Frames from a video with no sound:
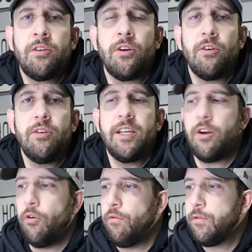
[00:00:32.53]
turned it
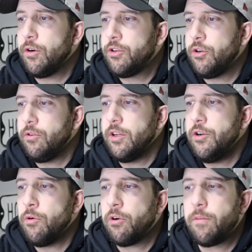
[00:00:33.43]
over to the
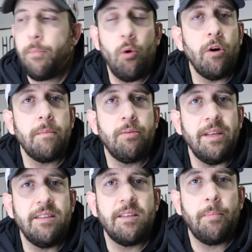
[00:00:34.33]
Northport
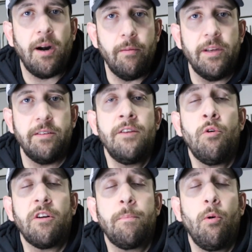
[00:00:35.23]
Police Department. The
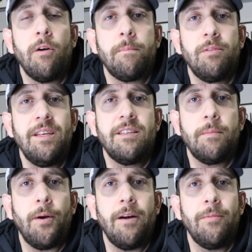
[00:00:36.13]
Northport Police
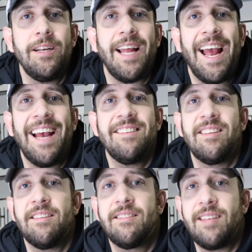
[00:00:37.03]
Department
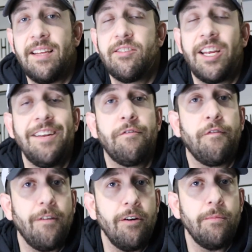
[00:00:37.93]
has since
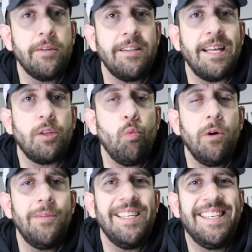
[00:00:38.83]
confirmed that the
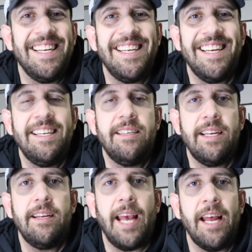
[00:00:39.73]
woman did
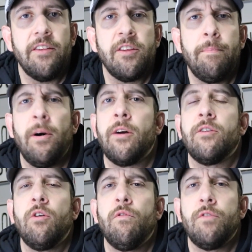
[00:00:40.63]
indeed hand the
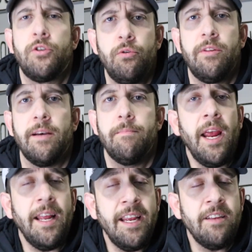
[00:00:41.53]
bottle over to them.
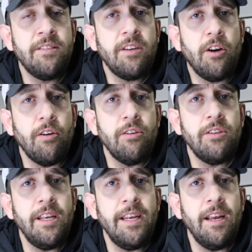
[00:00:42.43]
It is
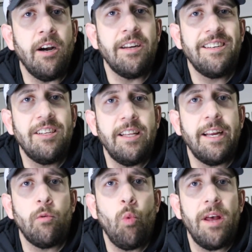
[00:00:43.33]
currently
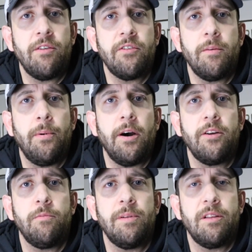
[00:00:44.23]
unclear whether the
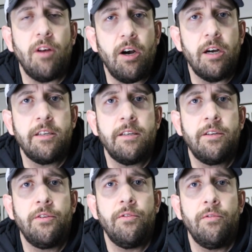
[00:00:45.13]
bottle belonged
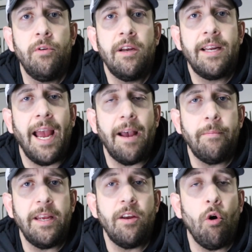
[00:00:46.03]
to
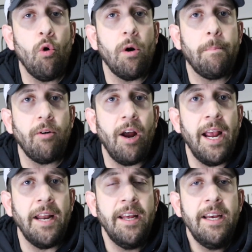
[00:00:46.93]
Gabby or
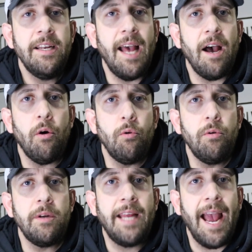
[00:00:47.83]
Brian. Now,
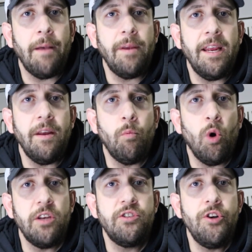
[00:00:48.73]
Gabby
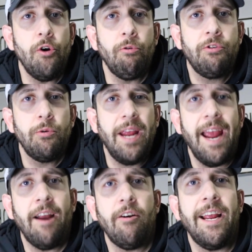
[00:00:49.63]
was known to
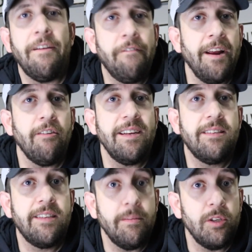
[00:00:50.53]
carry a very
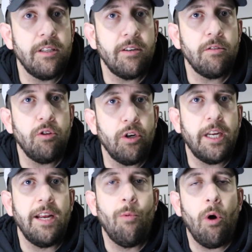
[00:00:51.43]
similar
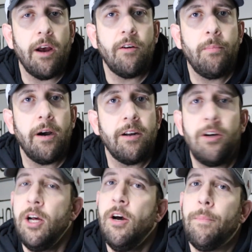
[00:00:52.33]
looking water
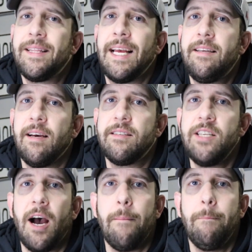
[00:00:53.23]
bottle, but that does
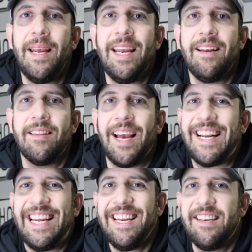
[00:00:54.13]
not mean
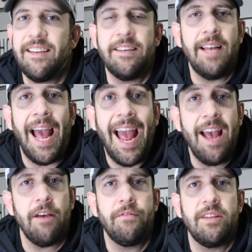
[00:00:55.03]
that he didn't
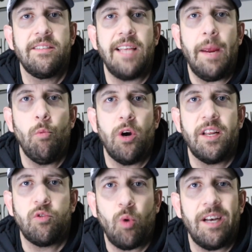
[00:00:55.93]
have the same
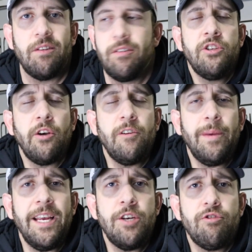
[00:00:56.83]
one as well. So it'll
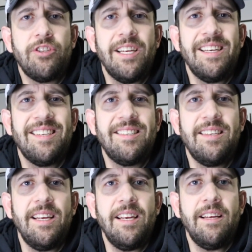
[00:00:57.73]
be interesting to
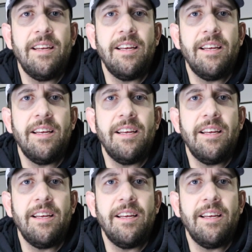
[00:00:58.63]
see